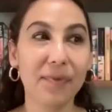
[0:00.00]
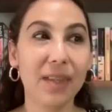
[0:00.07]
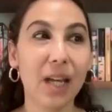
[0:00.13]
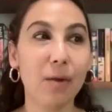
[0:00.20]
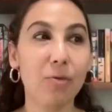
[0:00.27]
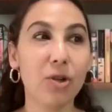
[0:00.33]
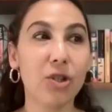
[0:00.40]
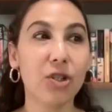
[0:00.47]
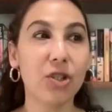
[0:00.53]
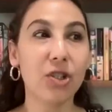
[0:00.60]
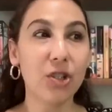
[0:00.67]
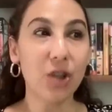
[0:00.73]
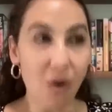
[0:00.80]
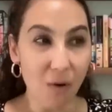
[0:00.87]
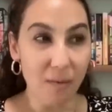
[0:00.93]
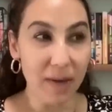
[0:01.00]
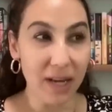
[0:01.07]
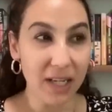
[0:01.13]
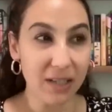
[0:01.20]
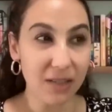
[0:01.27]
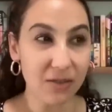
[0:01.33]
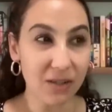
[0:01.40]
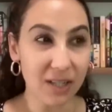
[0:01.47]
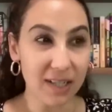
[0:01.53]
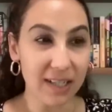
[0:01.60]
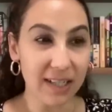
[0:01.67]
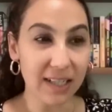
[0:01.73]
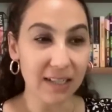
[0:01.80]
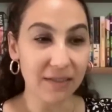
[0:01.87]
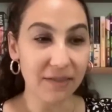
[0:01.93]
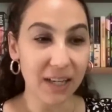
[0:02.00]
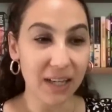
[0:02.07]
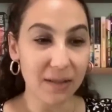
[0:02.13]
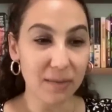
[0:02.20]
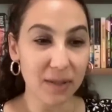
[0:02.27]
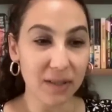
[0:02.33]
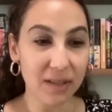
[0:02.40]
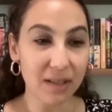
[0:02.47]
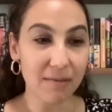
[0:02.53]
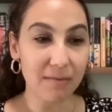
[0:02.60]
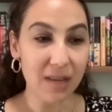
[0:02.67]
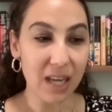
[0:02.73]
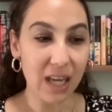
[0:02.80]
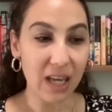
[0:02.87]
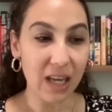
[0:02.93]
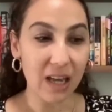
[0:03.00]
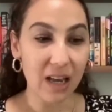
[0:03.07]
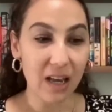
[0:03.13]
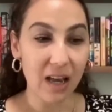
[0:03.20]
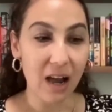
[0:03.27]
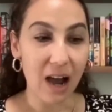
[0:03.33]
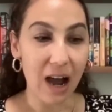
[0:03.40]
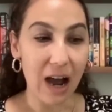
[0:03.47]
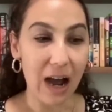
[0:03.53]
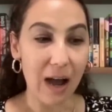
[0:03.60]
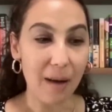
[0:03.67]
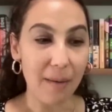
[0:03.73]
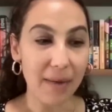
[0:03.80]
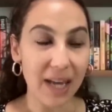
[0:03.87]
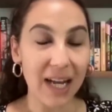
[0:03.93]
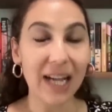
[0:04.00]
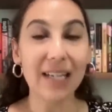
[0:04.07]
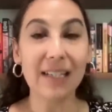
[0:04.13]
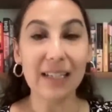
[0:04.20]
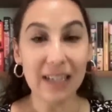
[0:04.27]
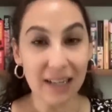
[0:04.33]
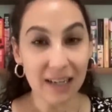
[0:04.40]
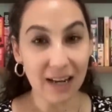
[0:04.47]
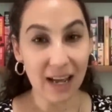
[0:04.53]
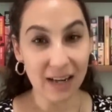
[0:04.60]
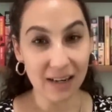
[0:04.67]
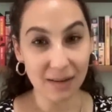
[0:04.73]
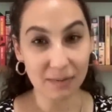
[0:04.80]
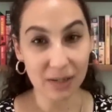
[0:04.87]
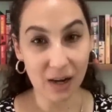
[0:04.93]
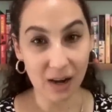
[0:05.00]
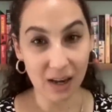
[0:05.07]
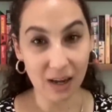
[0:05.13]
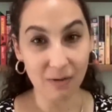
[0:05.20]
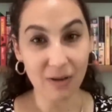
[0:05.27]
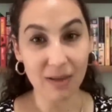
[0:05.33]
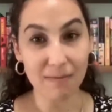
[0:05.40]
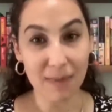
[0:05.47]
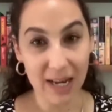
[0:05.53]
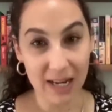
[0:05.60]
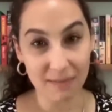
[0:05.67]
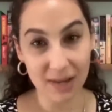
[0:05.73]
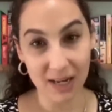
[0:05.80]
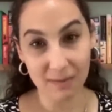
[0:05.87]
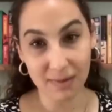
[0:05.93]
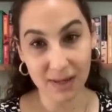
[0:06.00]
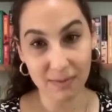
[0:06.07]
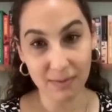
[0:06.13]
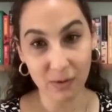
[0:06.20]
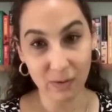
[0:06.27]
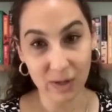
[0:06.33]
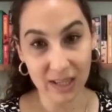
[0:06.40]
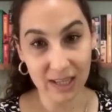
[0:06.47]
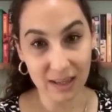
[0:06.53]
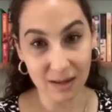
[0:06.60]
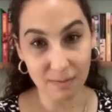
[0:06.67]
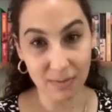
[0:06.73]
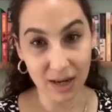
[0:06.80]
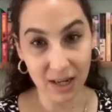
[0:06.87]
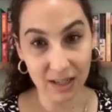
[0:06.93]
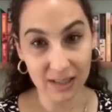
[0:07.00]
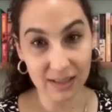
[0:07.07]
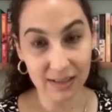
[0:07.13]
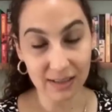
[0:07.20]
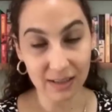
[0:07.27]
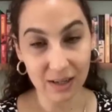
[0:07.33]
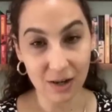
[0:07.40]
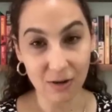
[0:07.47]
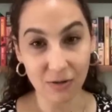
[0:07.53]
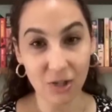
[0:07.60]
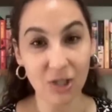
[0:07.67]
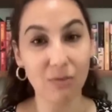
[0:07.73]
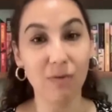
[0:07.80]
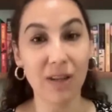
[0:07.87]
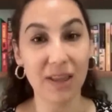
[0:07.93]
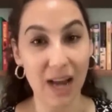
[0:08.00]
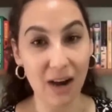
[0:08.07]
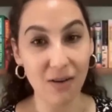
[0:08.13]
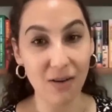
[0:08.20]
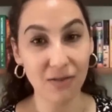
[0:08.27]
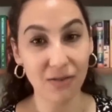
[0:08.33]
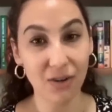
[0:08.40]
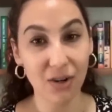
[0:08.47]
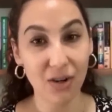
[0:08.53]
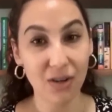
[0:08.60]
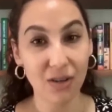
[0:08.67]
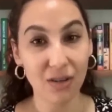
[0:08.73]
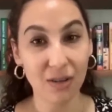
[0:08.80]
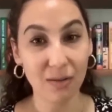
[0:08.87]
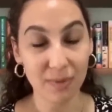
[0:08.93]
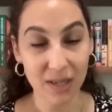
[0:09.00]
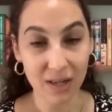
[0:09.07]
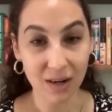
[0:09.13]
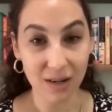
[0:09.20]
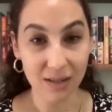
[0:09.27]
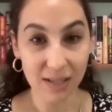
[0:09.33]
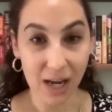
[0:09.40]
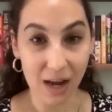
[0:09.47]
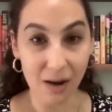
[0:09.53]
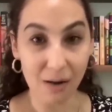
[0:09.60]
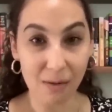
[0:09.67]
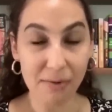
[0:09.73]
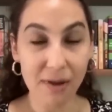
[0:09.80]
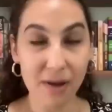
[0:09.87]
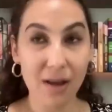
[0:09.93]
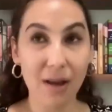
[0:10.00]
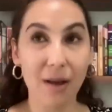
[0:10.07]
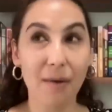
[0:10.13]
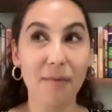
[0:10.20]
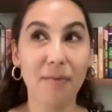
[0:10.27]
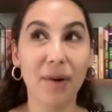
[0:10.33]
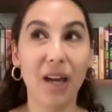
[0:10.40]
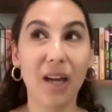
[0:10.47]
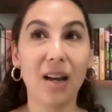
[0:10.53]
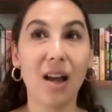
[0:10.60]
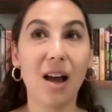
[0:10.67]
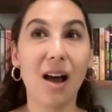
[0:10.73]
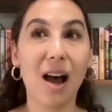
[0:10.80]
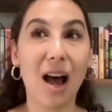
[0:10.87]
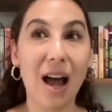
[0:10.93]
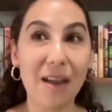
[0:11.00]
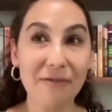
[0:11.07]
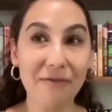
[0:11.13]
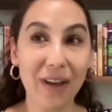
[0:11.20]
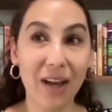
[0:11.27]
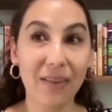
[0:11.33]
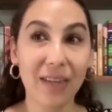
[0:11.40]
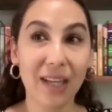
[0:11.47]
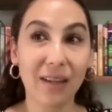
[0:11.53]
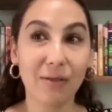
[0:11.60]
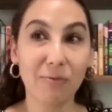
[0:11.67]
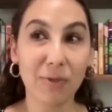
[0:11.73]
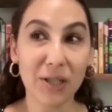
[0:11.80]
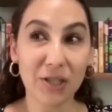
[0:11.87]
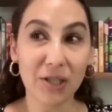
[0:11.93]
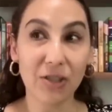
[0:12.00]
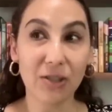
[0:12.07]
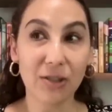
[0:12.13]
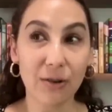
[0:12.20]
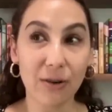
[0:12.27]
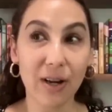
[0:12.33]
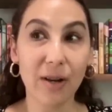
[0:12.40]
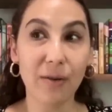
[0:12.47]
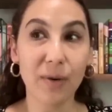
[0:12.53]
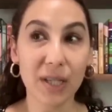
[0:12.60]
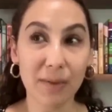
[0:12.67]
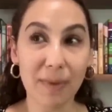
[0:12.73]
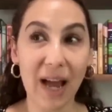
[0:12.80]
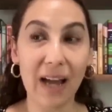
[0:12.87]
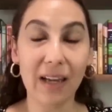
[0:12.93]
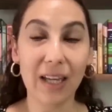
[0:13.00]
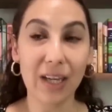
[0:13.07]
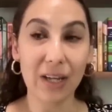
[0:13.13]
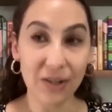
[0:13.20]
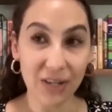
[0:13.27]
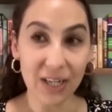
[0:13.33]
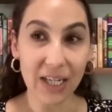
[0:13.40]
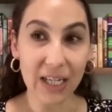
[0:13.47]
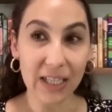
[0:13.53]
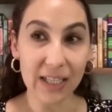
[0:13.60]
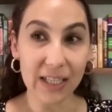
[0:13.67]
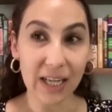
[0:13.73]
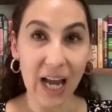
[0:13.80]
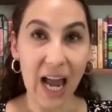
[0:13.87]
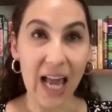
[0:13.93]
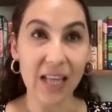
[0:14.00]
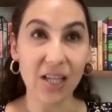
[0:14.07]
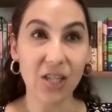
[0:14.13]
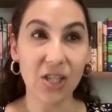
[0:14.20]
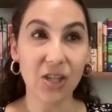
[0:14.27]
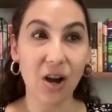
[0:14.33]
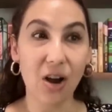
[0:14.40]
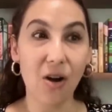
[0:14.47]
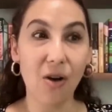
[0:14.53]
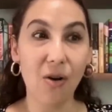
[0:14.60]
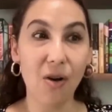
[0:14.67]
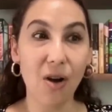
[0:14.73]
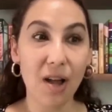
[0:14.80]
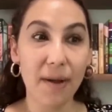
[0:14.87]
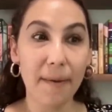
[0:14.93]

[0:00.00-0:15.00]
there were so many sources available to me Um, and I did end up talking with many, many people within the Bucks, you know, just without the P R's help. But I found that the richest story was back in Greece. And so